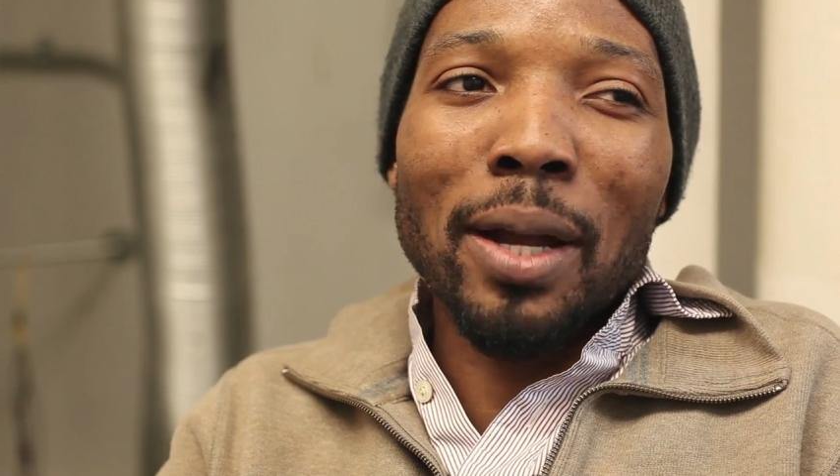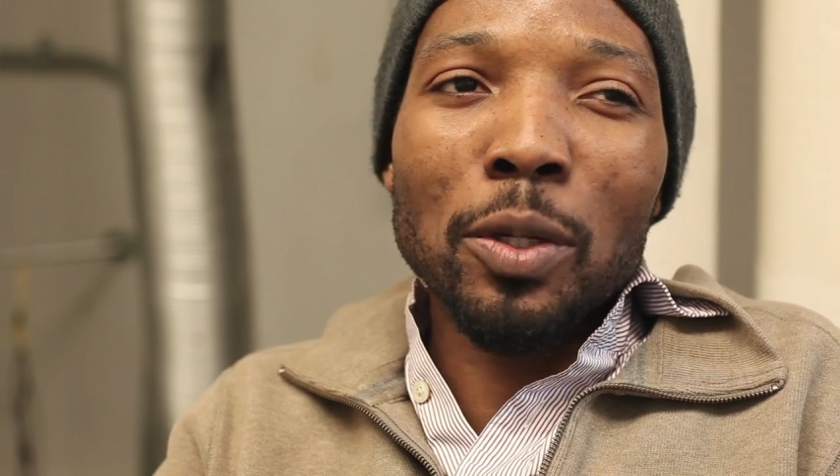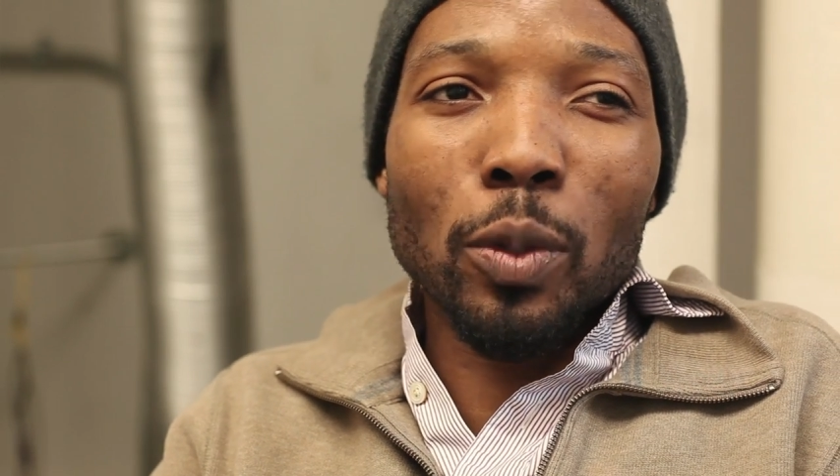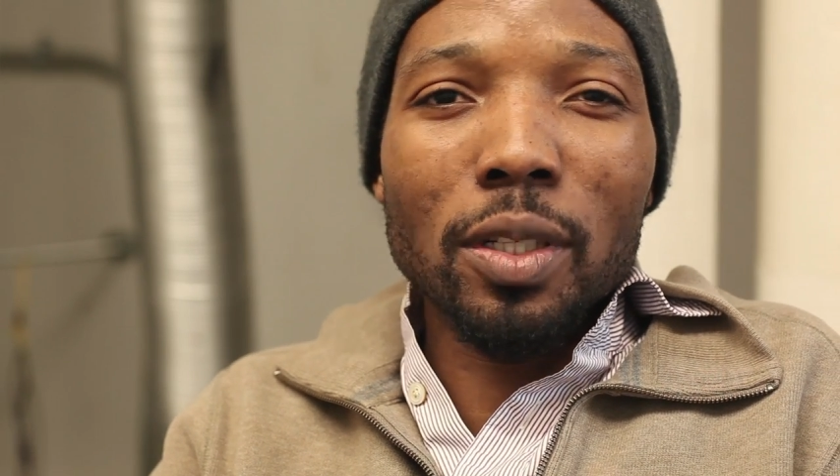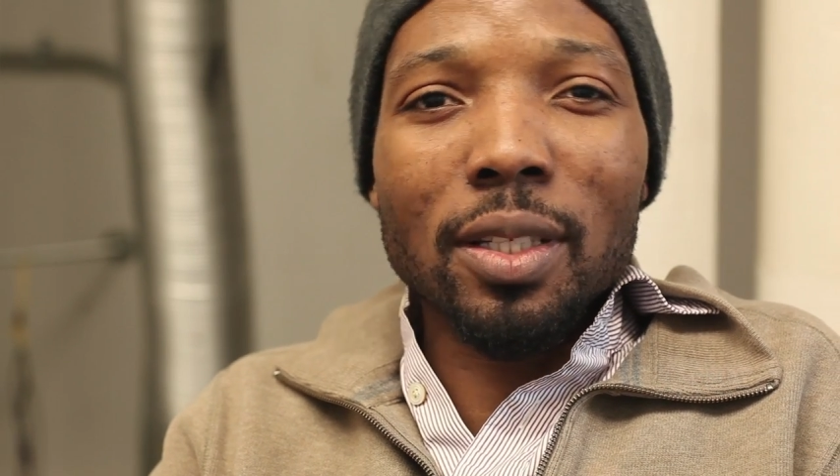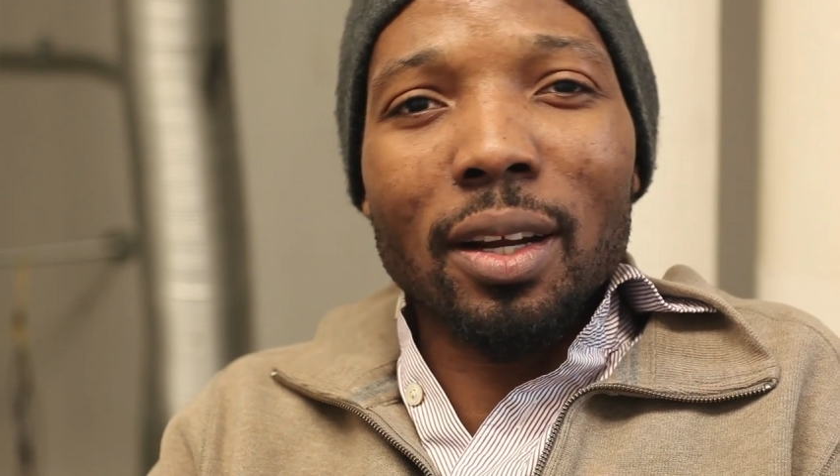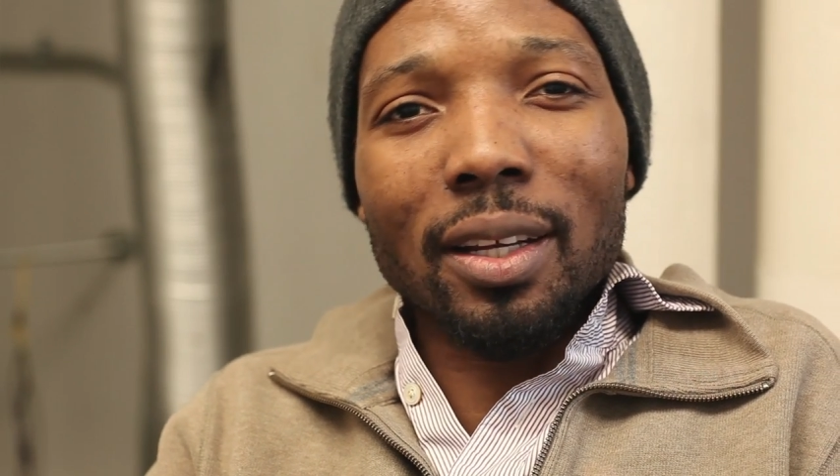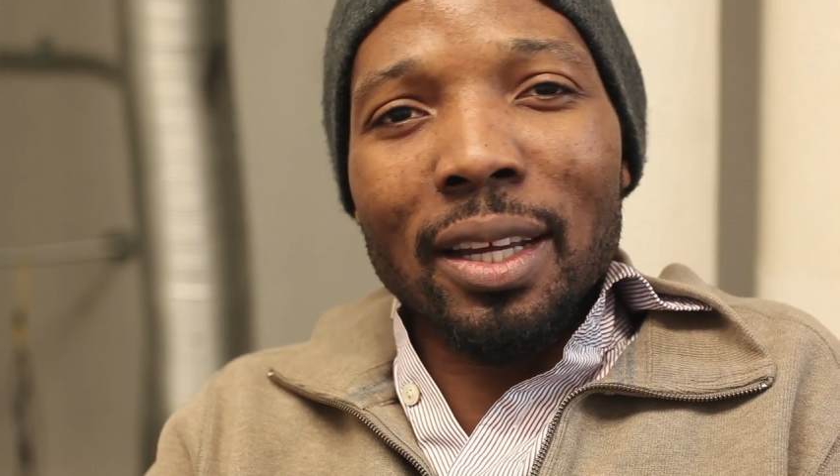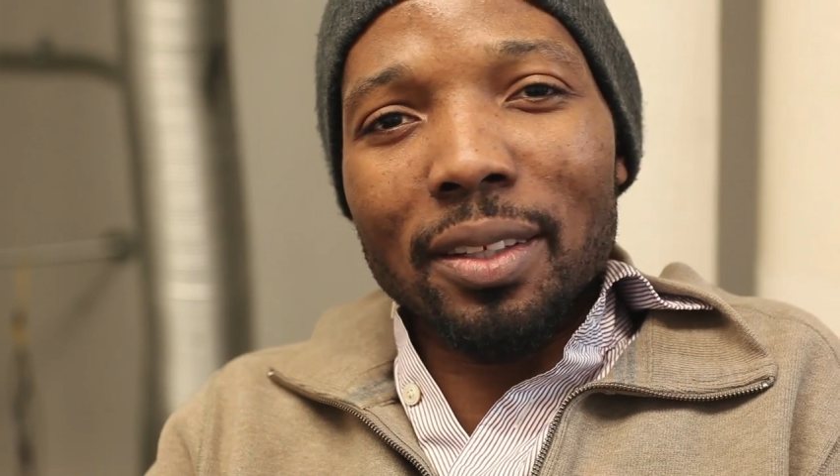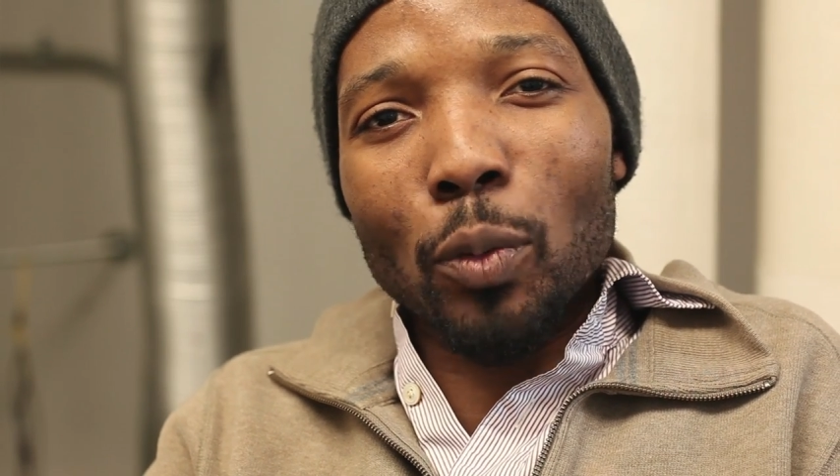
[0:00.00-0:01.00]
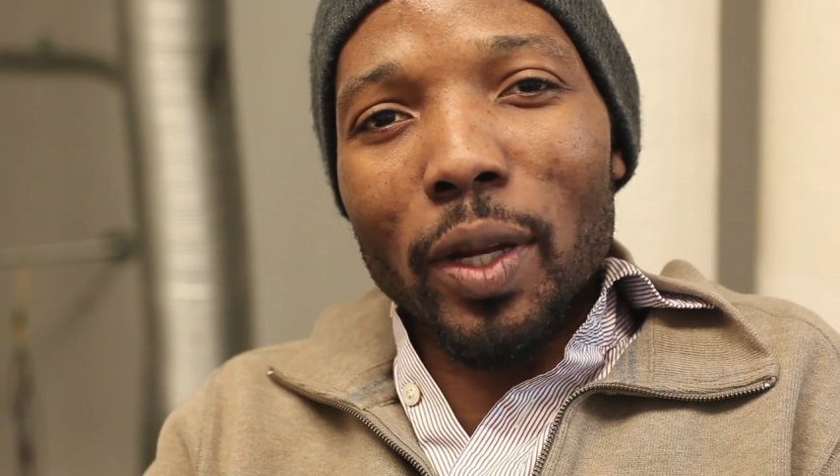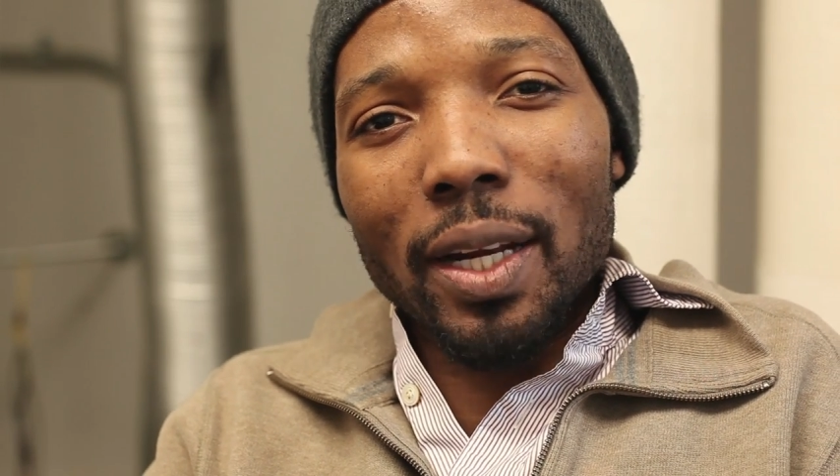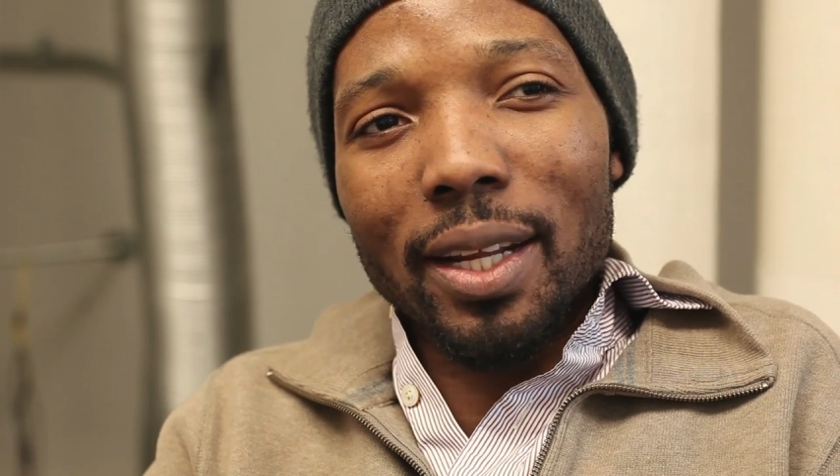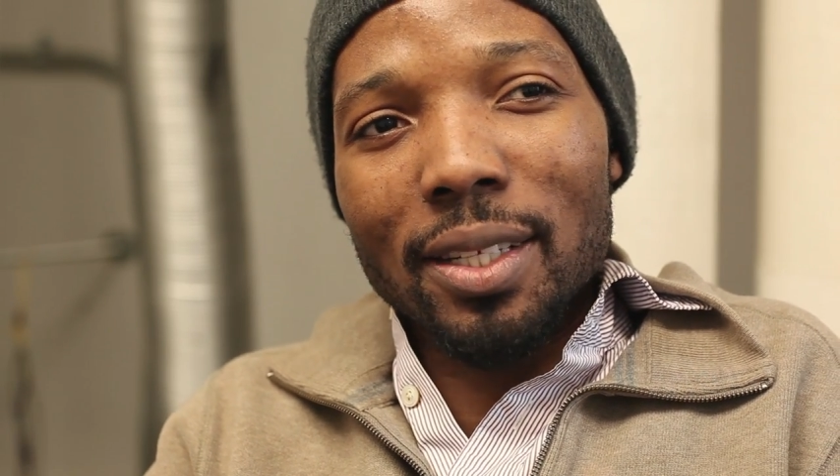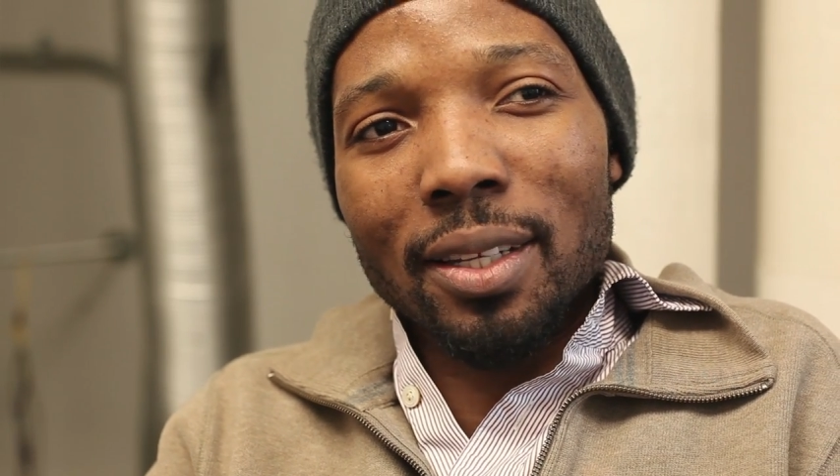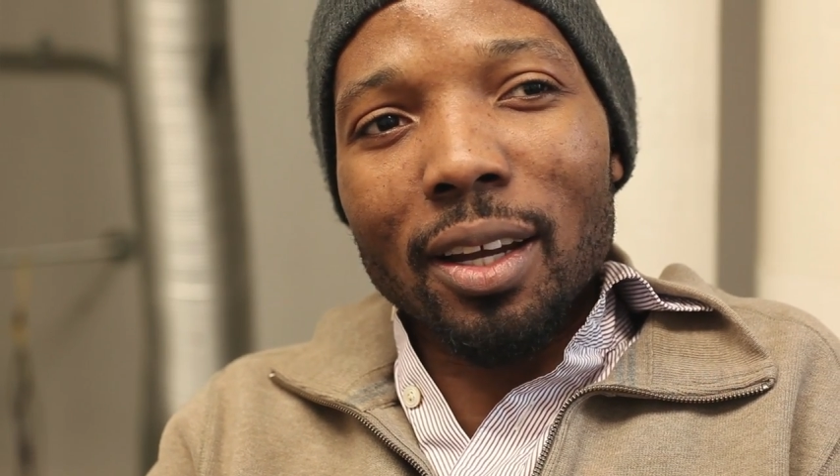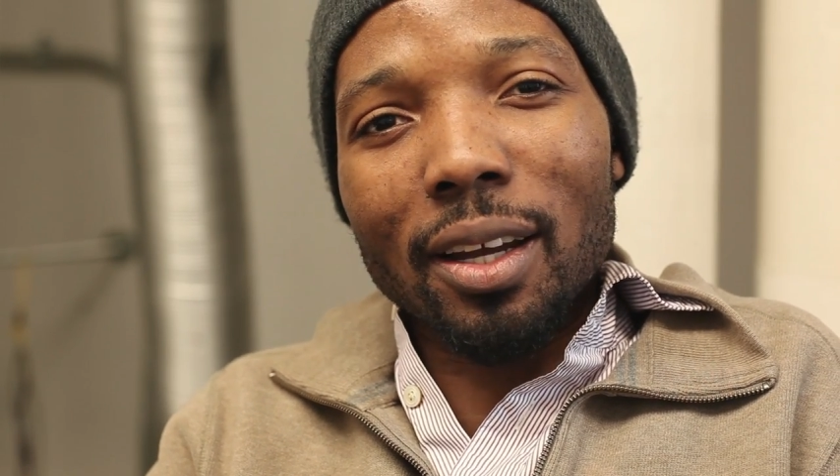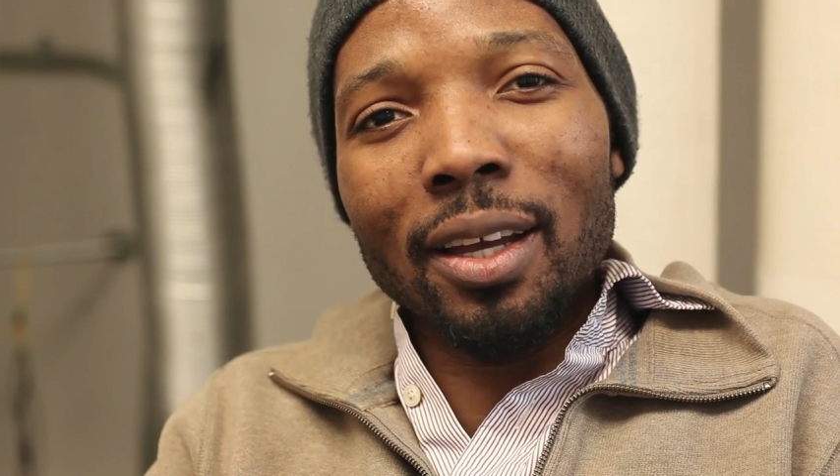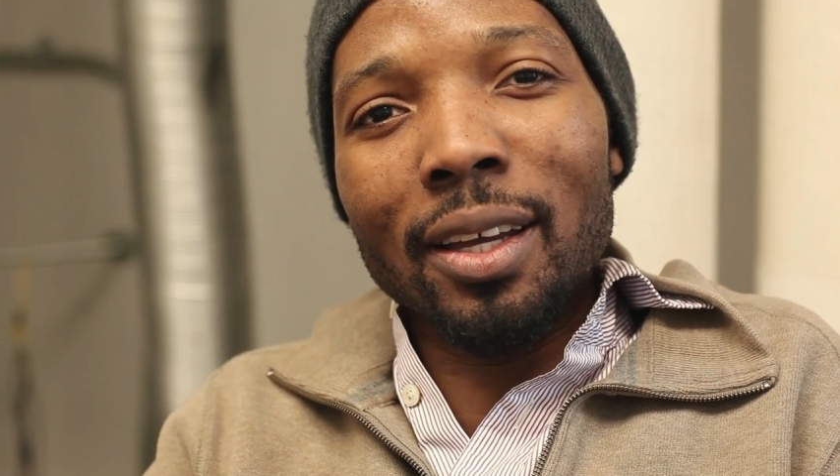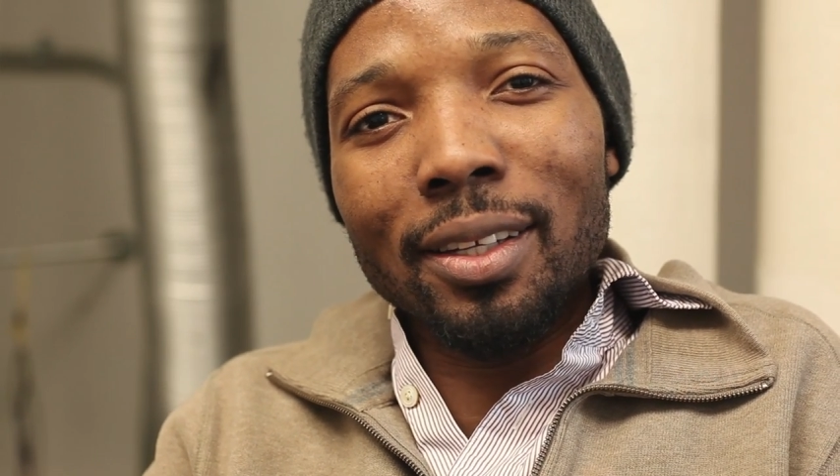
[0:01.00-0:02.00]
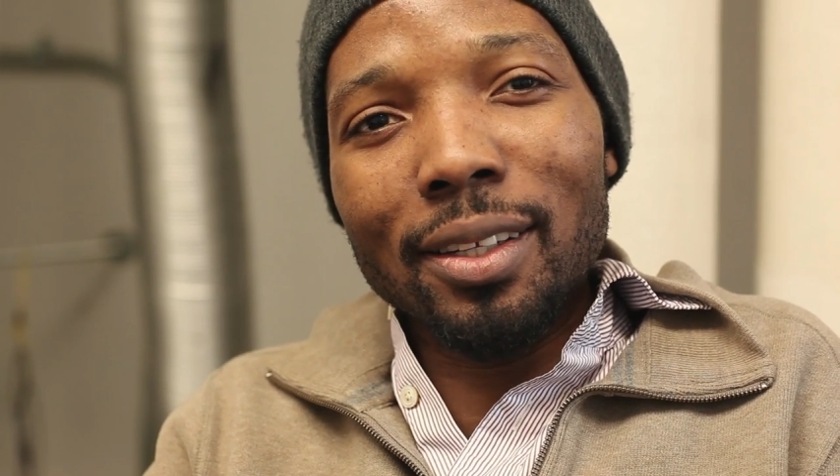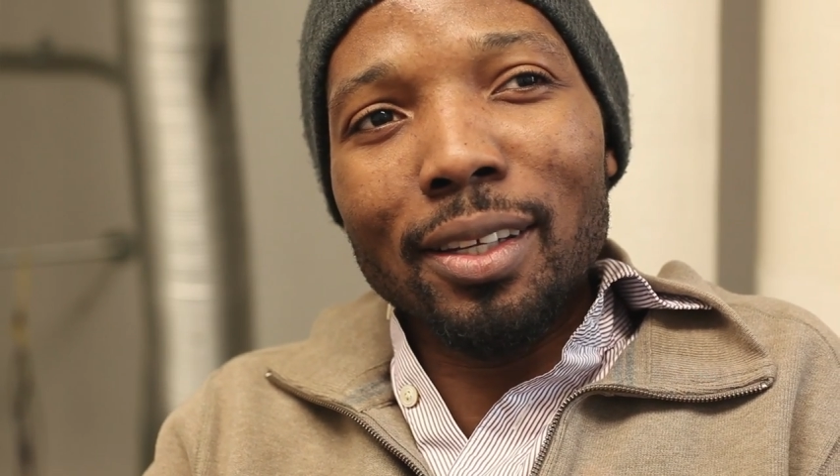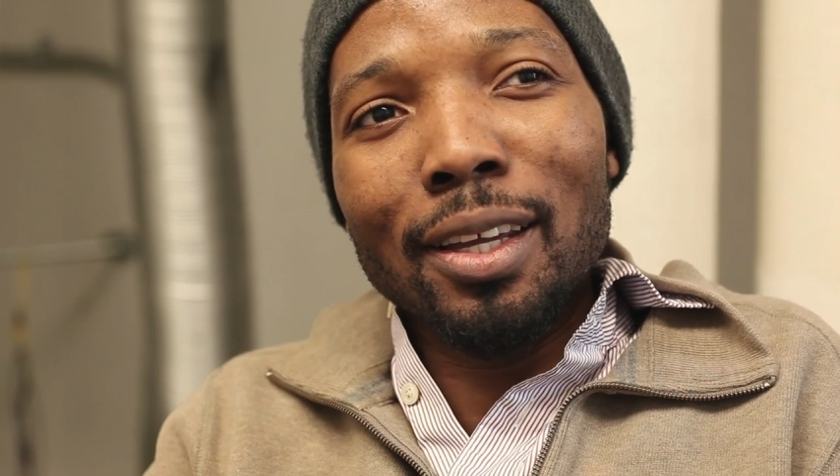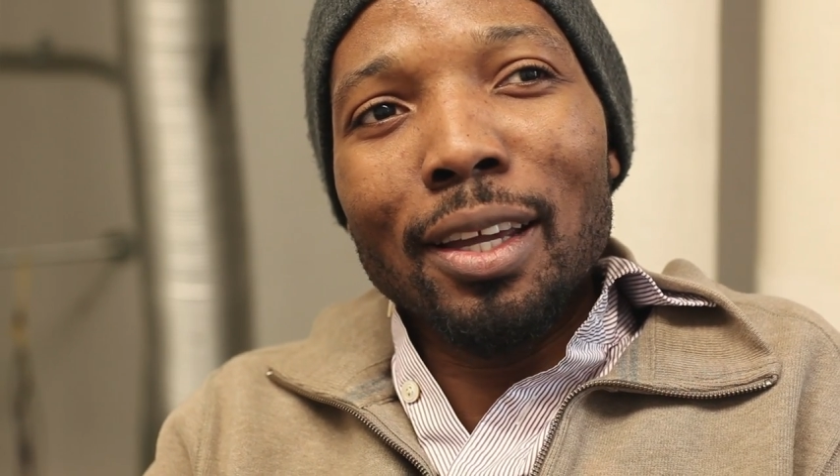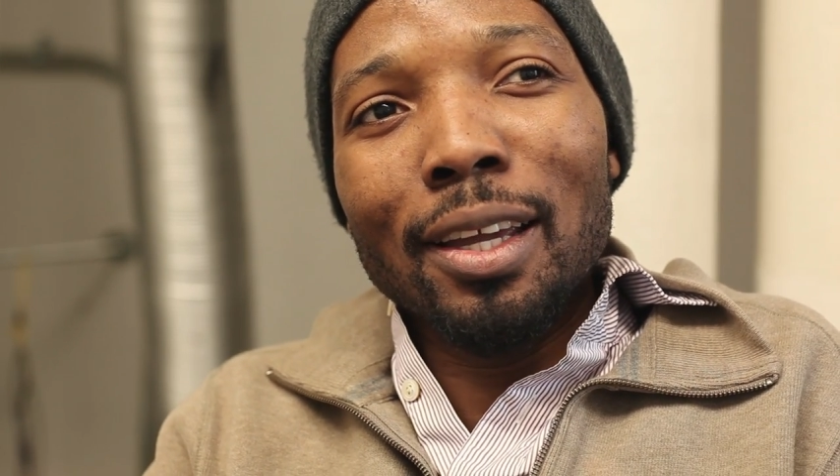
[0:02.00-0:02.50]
Patois and talk like the way that I talk. And